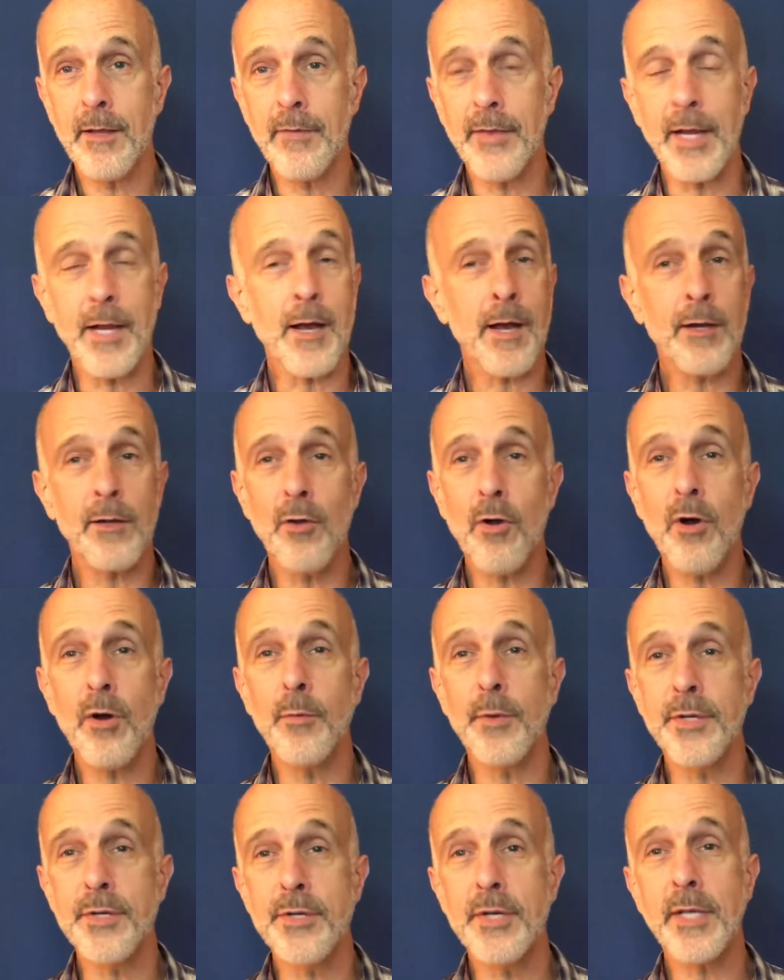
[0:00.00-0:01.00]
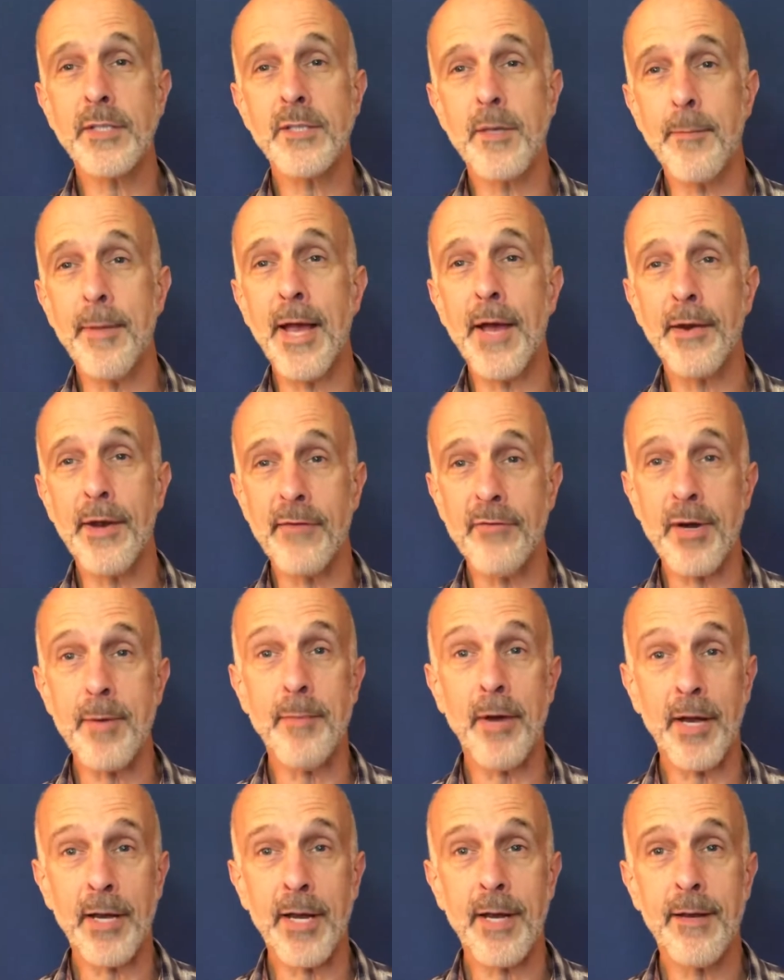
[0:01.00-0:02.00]
They got along with just about
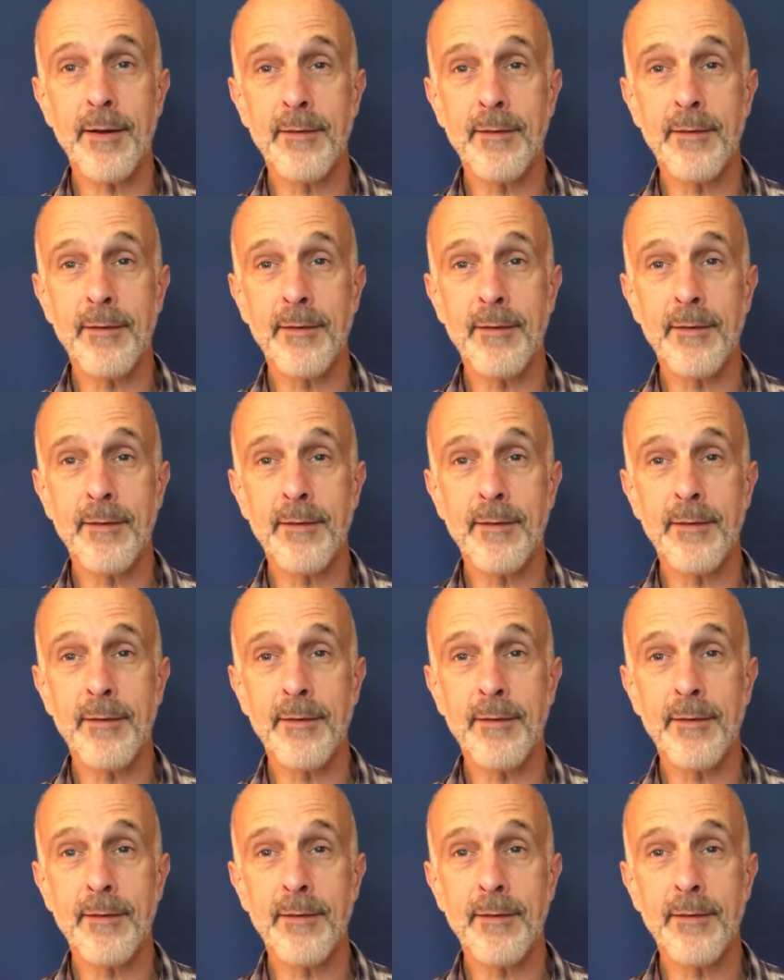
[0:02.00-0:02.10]
everybody.